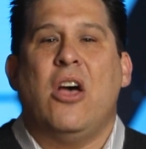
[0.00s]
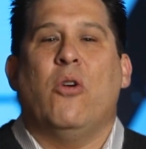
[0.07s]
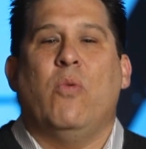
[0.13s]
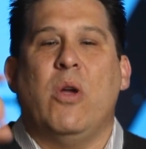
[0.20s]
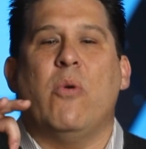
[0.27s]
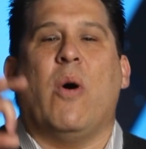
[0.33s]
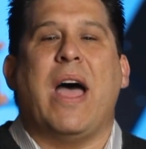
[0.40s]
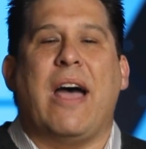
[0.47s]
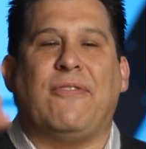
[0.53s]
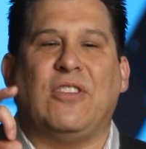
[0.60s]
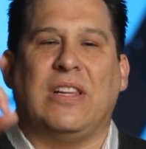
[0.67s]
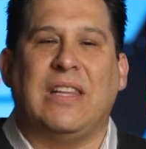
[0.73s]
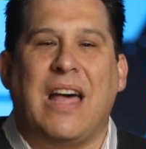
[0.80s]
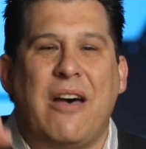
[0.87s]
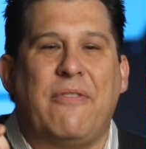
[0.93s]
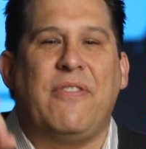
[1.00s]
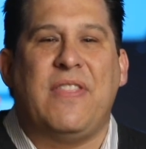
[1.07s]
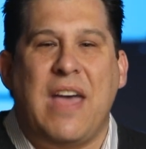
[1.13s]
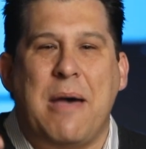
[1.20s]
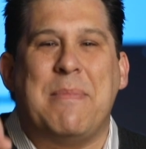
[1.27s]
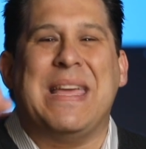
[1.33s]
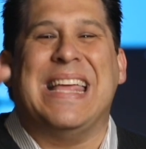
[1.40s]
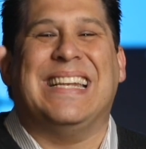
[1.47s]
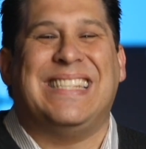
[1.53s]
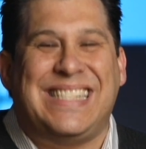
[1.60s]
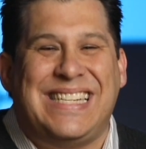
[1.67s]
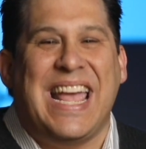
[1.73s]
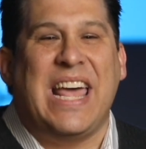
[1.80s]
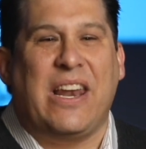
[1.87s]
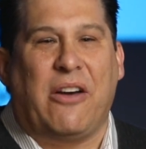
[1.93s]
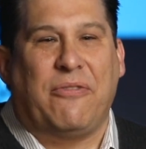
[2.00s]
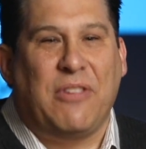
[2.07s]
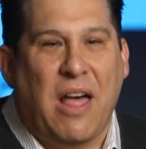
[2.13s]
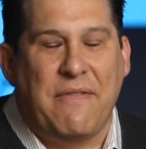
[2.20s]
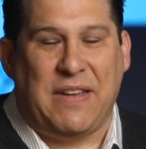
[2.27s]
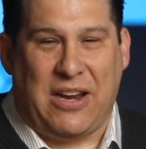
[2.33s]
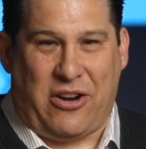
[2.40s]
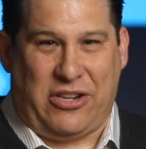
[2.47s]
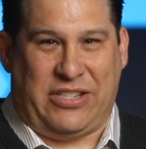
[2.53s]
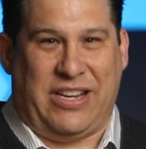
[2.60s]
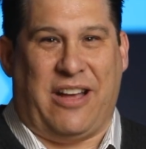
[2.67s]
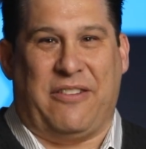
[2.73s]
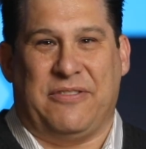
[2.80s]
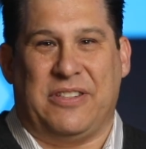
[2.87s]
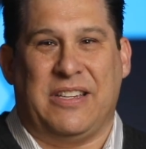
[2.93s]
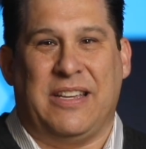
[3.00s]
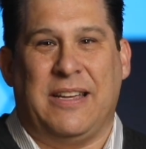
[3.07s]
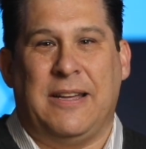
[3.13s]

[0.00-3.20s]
we will have to love them instead of loving ourselves.